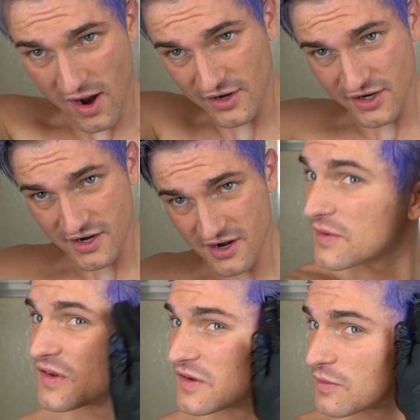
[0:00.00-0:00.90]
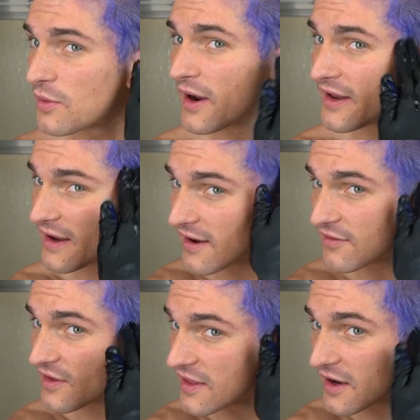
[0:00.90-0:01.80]
water, spreading
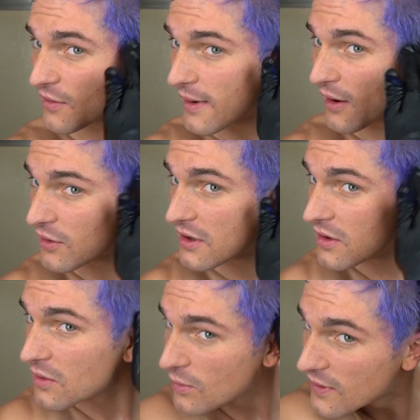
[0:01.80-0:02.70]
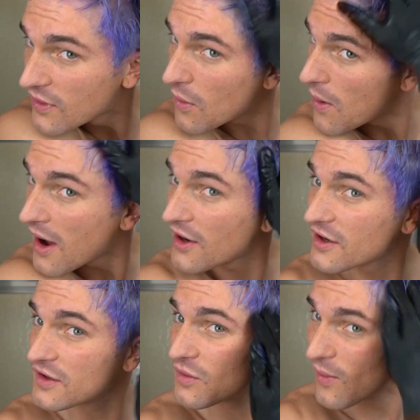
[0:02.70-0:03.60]
everything around with the
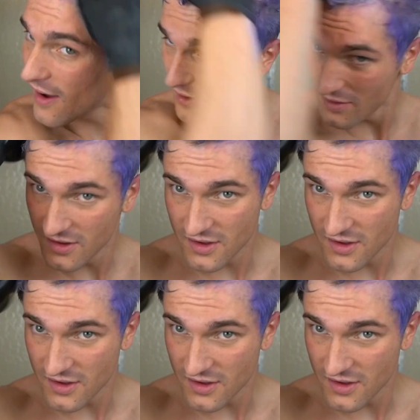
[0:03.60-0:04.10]
water as well.